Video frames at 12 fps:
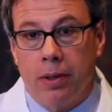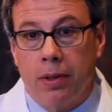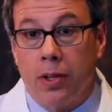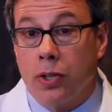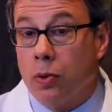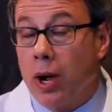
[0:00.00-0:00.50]
The
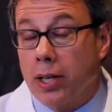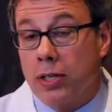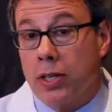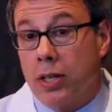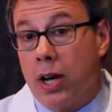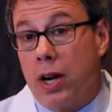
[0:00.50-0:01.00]
drugs
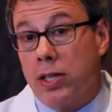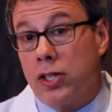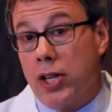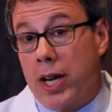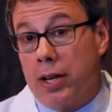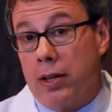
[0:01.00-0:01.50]
can cause
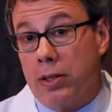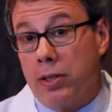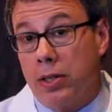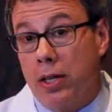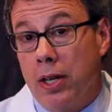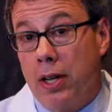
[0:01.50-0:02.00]
shingles,
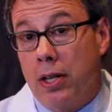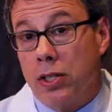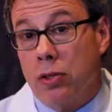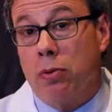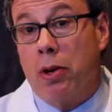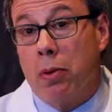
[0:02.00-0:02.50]
so
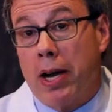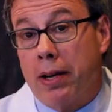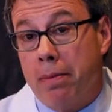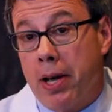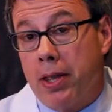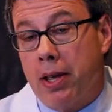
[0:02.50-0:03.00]
we
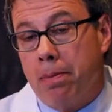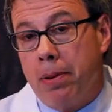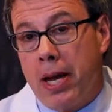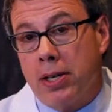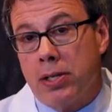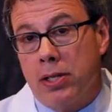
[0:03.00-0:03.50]
recommend that
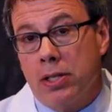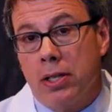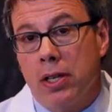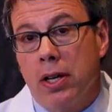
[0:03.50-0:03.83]
patients